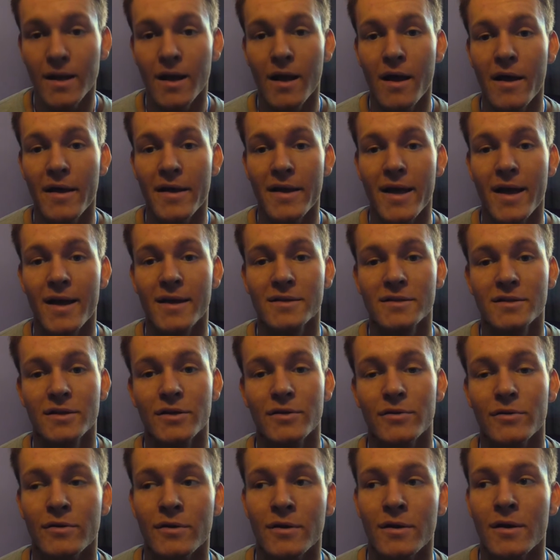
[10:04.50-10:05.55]
Yeah,
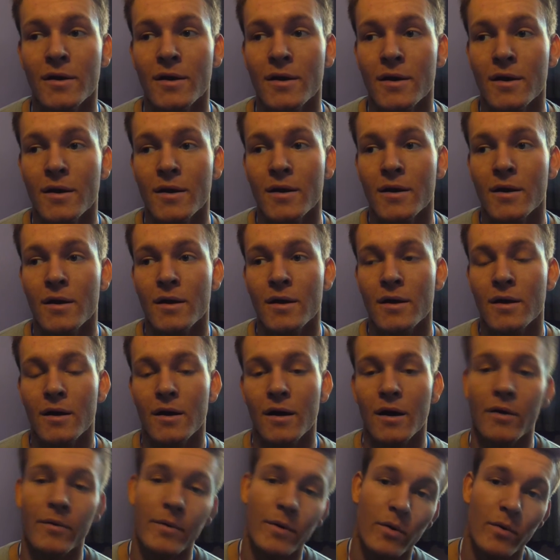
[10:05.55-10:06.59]
so
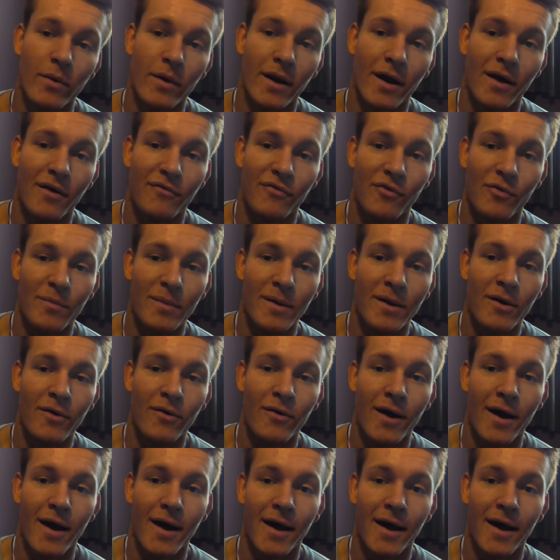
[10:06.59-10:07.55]
we all went out for a meal,